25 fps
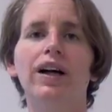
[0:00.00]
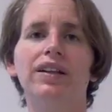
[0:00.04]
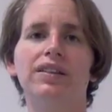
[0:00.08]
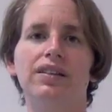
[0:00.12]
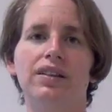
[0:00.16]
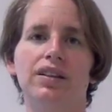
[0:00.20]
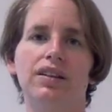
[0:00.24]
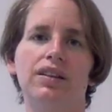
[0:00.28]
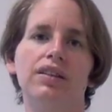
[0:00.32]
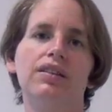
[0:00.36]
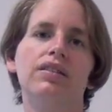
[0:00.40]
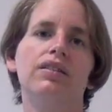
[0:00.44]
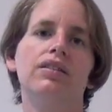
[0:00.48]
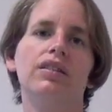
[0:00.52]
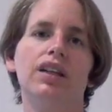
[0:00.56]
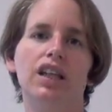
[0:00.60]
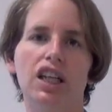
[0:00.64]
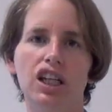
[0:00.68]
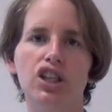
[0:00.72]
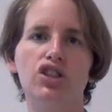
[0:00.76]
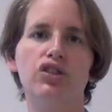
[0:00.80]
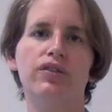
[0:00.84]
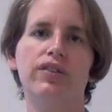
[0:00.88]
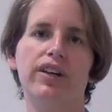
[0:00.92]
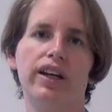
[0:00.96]
what is
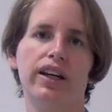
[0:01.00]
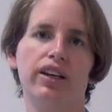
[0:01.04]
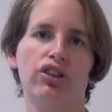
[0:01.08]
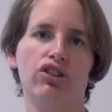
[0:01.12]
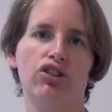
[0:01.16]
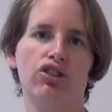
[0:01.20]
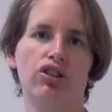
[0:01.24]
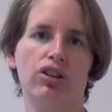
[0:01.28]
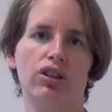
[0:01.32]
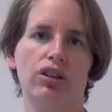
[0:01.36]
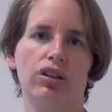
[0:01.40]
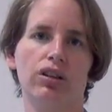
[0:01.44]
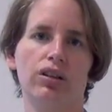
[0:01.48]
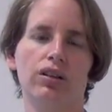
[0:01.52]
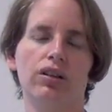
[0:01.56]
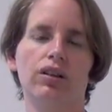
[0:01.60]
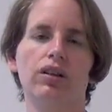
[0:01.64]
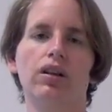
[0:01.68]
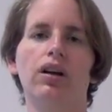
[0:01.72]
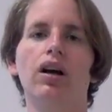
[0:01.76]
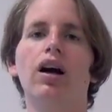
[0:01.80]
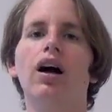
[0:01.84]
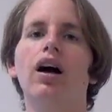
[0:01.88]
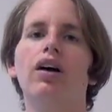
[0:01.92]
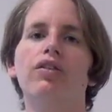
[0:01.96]
innovation.
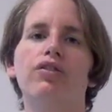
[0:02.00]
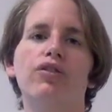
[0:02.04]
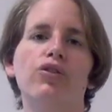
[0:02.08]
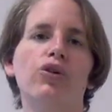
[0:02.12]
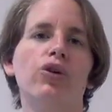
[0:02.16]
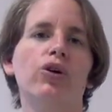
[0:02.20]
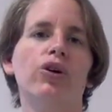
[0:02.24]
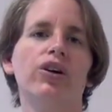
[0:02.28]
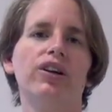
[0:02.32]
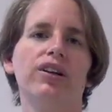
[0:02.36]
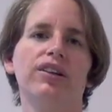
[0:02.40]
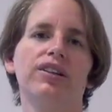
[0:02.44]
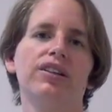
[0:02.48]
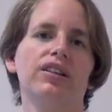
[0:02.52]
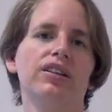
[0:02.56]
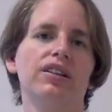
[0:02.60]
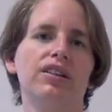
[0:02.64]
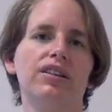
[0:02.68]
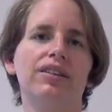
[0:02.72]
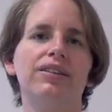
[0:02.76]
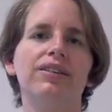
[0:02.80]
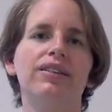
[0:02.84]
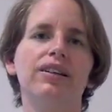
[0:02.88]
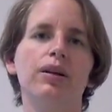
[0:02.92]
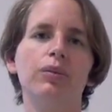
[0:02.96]
Of course, it
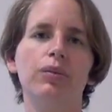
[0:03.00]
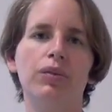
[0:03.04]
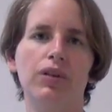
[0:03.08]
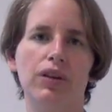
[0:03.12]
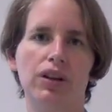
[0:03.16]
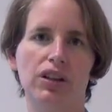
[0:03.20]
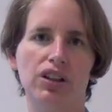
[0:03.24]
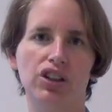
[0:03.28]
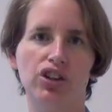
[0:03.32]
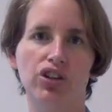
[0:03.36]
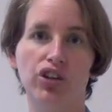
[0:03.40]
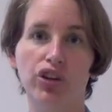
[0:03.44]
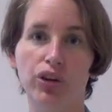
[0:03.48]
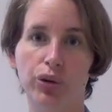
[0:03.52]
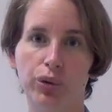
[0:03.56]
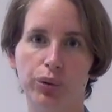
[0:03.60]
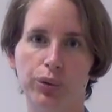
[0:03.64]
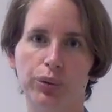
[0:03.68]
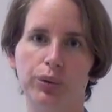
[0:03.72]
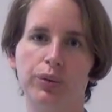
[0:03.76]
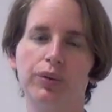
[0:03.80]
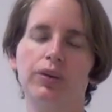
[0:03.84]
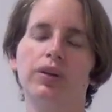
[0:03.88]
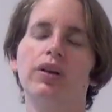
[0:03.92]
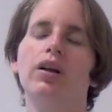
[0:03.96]
is something
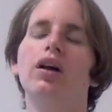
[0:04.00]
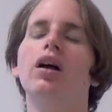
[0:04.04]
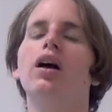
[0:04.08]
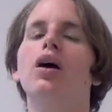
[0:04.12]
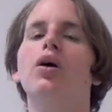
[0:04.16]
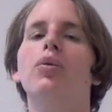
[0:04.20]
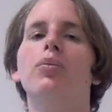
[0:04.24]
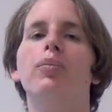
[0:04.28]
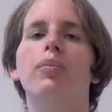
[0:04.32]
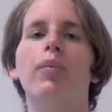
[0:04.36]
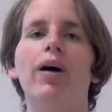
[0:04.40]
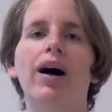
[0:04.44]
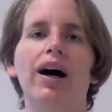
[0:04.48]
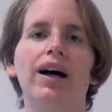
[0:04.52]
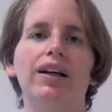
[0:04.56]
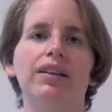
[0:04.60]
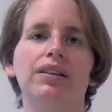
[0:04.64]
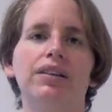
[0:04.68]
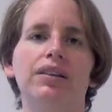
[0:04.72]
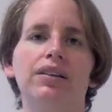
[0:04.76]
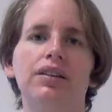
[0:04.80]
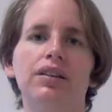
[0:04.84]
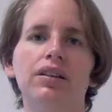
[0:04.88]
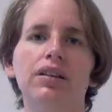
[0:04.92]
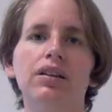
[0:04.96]
new.
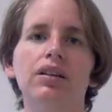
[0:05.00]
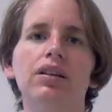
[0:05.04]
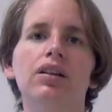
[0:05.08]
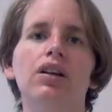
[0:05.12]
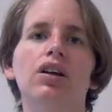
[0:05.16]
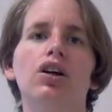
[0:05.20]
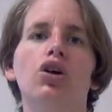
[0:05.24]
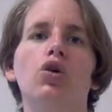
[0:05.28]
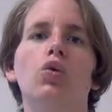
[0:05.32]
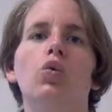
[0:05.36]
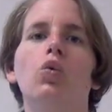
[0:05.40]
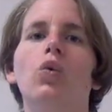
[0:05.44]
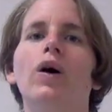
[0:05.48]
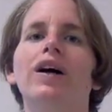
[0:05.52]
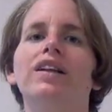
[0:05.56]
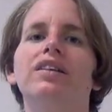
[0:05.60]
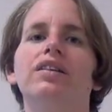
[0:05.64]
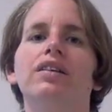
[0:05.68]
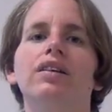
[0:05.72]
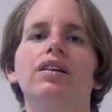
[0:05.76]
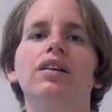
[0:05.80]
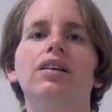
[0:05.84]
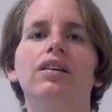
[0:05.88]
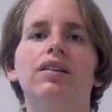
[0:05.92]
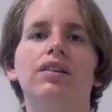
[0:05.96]
But
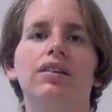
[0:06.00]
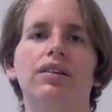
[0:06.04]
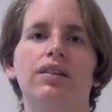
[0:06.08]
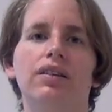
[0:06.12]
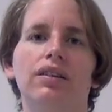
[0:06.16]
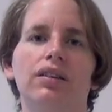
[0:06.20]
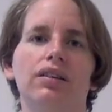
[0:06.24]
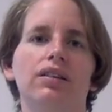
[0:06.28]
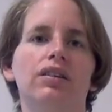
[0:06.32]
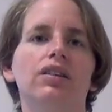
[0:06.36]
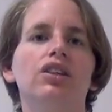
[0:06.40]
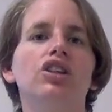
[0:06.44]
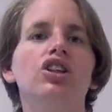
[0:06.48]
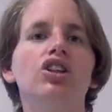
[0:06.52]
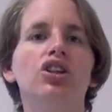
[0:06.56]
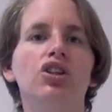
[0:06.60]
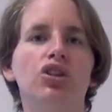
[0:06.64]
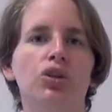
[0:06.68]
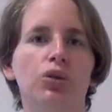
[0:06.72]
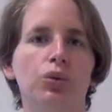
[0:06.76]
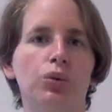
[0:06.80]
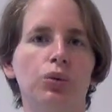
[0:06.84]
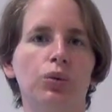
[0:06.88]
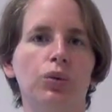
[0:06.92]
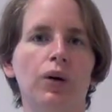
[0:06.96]
what is
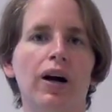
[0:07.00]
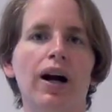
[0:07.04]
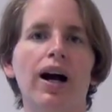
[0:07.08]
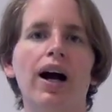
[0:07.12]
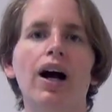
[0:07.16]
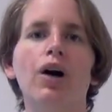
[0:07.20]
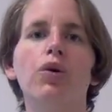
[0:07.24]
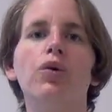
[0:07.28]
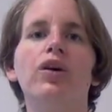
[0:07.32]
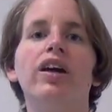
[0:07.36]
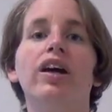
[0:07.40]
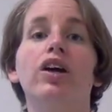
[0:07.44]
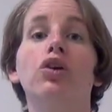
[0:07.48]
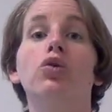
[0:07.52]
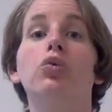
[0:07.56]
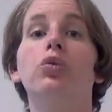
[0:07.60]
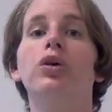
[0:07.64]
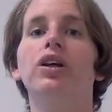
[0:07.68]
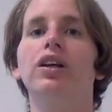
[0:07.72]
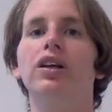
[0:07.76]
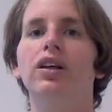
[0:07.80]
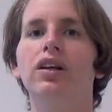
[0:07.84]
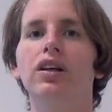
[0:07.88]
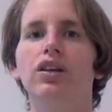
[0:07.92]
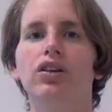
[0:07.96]
new? How can
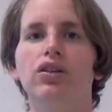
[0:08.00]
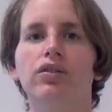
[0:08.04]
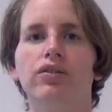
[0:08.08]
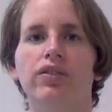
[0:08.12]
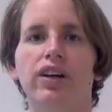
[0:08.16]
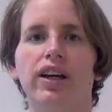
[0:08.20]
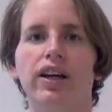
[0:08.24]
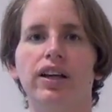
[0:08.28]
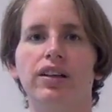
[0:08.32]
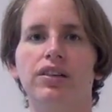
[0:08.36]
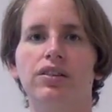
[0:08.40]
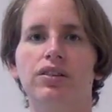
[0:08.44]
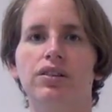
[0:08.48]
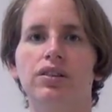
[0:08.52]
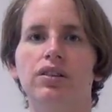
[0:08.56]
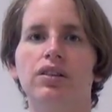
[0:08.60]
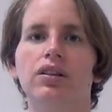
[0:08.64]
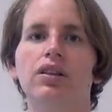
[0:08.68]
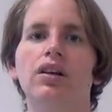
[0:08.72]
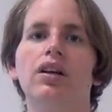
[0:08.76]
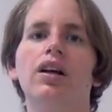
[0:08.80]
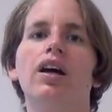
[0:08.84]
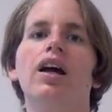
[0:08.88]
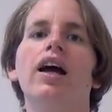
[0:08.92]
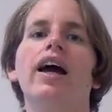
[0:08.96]
we innovate?
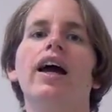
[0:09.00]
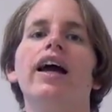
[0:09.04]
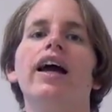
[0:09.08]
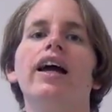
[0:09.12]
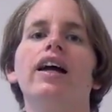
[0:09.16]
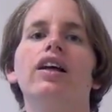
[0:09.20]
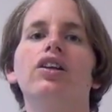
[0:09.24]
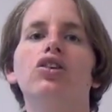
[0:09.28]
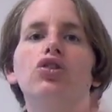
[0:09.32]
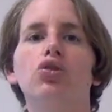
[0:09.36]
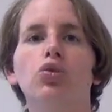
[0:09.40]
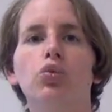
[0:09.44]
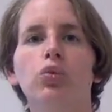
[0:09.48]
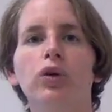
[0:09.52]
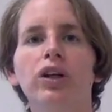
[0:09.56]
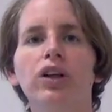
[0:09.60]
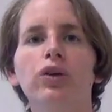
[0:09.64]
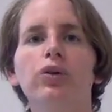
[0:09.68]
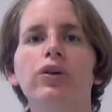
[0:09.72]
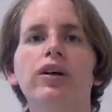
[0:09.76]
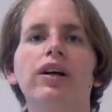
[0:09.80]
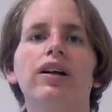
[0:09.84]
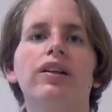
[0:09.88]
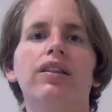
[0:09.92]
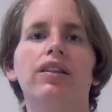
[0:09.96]
And we
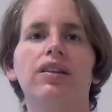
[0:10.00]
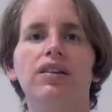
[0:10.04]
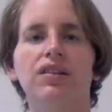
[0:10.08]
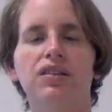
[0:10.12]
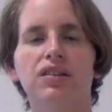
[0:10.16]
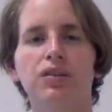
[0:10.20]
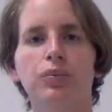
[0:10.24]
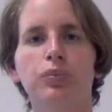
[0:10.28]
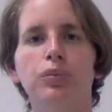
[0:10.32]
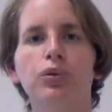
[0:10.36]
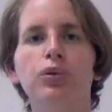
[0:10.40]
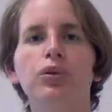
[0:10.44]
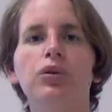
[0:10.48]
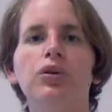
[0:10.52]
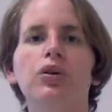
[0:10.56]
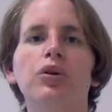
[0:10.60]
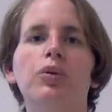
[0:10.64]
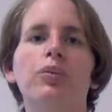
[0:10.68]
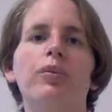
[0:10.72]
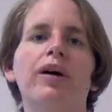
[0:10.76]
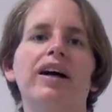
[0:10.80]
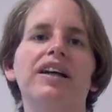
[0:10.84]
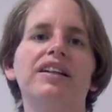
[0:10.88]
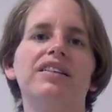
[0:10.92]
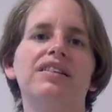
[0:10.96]
look at this
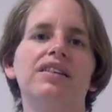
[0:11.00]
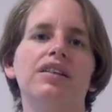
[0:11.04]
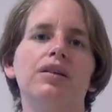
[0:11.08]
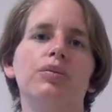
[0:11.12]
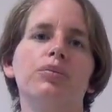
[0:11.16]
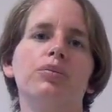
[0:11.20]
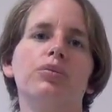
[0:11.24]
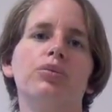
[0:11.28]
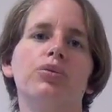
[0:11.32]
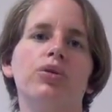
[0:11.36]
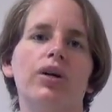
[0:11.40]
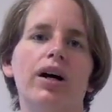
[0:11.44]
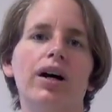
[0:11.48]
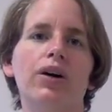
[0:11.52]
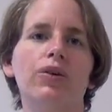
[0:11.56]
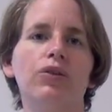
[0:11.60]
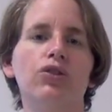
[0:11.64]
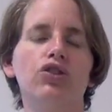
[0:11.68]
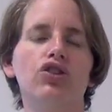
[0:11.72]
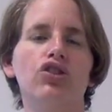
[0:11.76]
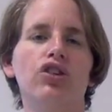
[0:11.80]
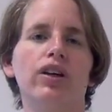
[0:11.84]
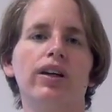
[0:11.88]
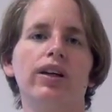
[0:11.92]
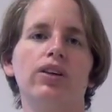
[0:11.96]
book by Tim
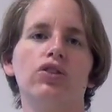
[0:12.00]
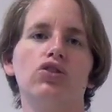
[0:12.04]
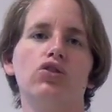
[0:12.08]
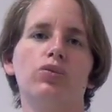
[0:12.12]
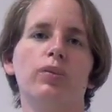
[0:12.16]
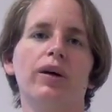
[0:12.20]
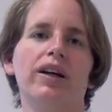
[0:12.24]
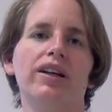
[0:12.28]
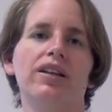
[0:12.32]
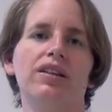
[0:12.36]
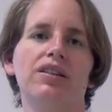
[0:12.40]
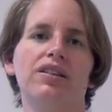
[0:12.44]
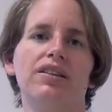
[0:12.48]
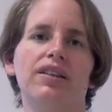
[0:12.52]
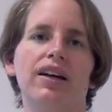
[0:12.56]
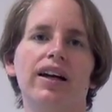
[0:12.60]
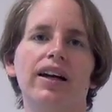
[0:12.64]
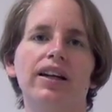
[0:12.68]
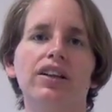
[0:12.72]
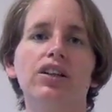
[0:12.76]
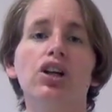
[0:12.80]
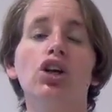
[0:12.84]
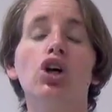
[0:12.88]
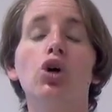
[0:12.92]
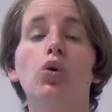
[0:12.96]
Brown, Change by
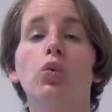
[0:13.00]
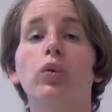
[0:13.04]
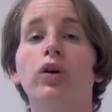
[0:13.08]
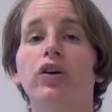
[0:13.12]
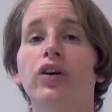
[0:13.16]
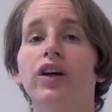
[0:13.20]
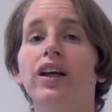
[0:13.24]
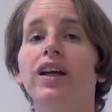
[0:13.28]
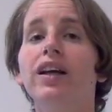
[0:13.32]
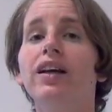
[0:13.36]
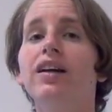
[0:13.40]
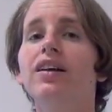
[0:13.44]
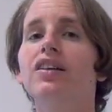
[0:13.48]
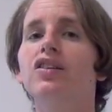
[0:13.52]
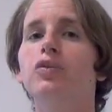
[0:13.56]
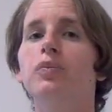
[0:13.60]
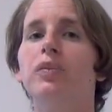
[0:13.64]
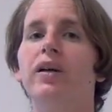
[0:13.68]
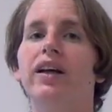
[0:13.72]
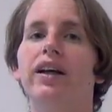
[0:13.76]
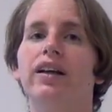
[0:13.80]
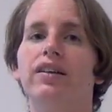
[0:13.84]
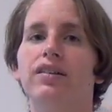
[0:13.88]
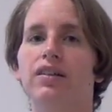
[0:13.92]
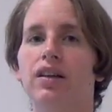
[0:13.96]
Design, where he
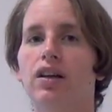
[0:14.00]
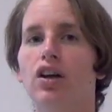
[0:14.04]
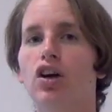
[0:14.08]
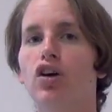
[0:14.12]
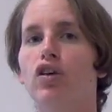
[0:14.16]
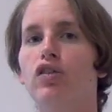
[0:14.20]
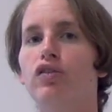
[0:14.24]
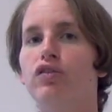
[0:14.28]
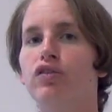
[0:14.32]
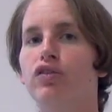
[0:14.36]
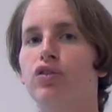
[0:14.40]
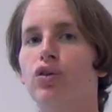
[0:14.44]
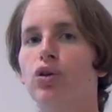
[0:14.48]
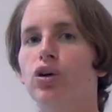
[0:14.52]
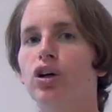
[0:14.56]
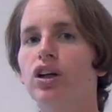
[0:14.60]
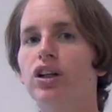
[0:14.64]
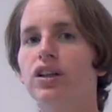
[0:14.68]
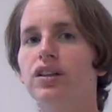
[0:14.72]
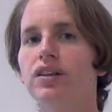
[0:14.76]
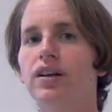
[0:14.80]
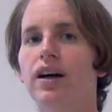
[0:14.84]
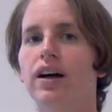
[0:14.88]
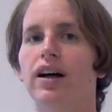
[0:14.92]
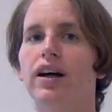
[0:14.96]
explains
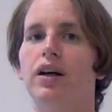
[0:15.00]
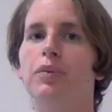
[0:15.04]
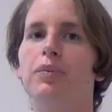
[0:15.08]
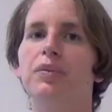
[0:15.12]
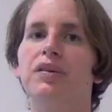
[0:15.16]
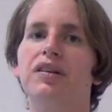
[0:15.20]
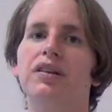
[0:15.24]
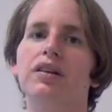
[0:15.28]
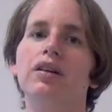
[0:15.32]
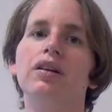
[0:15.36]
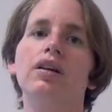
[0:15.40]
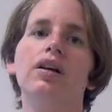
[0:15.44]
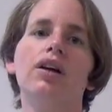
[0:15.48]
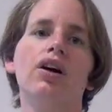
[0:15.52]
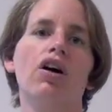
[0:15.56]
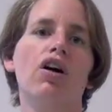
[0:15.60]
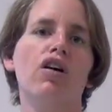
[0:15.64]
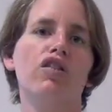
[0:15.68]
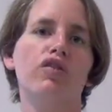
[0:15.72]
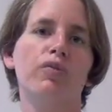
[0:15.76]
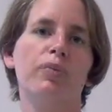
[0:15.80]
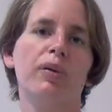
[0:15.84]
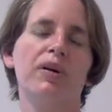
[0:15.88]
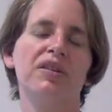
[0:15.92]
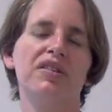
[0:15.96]
4 types
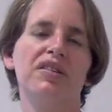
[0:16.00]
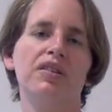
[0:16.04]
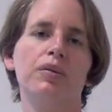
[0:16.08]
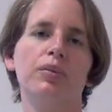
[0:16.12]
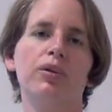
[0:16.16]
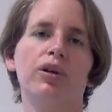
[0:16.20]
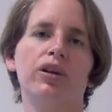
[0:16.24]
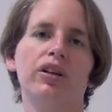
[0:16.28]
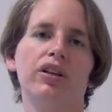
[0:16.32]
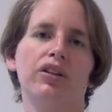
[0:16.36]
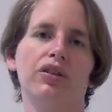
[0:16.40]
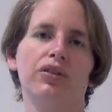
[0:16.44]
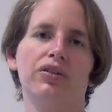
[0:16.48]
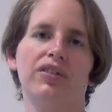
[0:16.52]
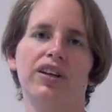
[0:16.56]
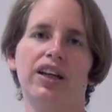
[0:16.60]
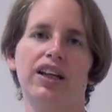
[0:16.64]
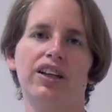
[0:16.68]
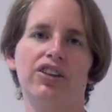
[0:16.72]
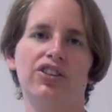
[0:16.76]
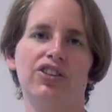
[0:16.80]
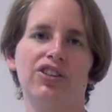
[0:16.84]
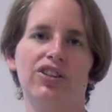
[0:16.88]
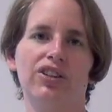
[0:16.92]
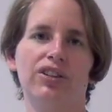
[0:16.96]
of possible
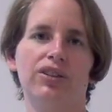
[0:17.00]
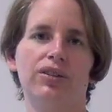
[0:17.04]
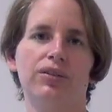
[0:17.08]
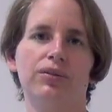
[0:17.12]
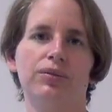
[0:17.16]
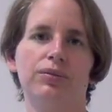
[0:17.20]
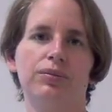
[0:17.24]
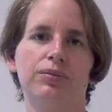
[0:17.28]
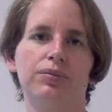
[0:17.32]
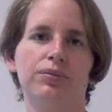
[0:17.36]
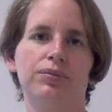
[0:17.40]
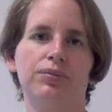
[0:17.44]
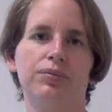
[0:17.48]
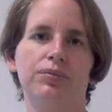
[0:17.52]
innovation.